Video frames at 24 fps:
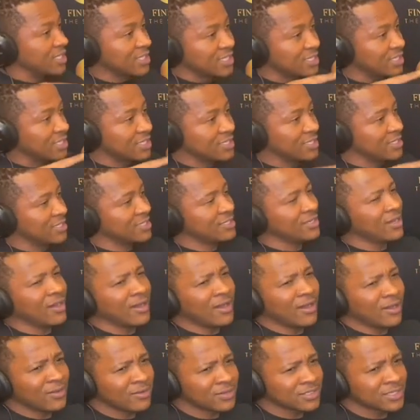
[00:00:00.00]
I was like,
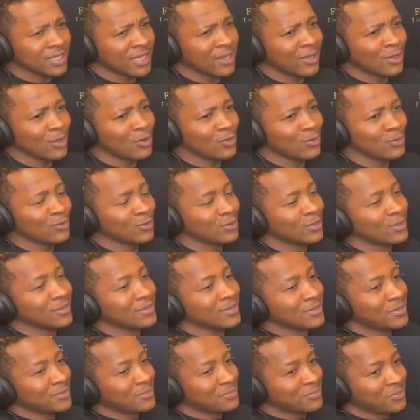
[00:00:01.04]
oh,
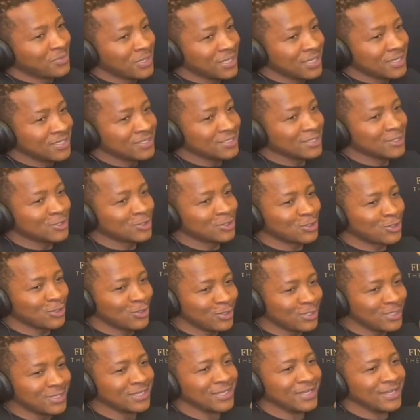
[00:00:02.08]
brilliant, that's
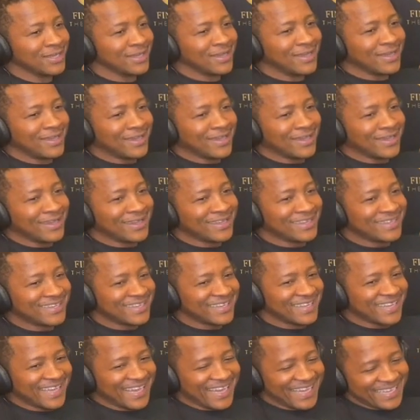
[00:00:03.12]
good.
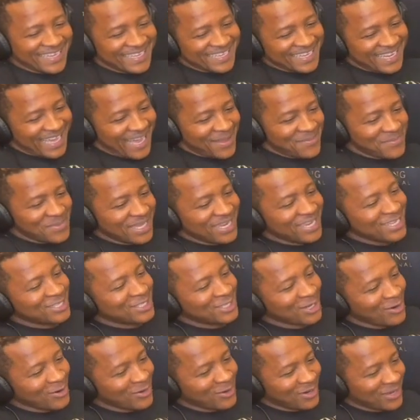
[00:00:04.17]
And I made a
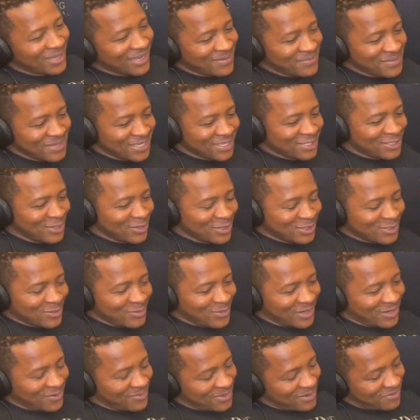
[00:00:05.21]
joke. I made a joke to
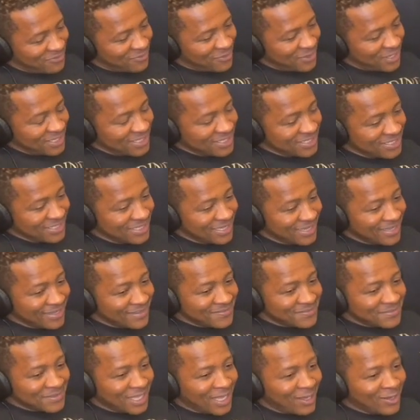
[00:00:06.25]
one of my friends.
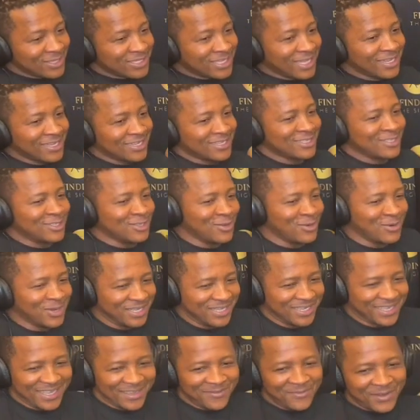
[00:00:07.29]
I was like, do you know
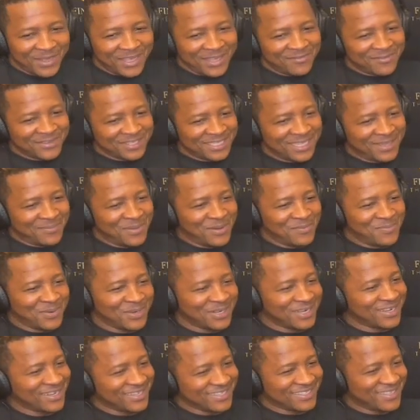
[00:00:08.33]
what? If I ever start my
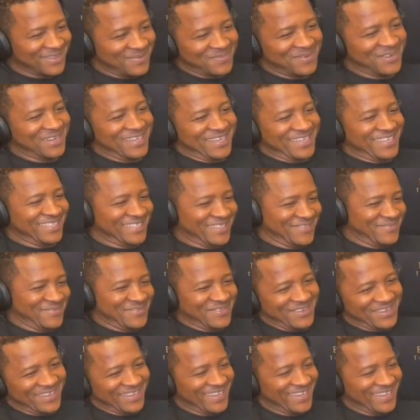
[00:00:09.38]
podcast, I'm going to interview you.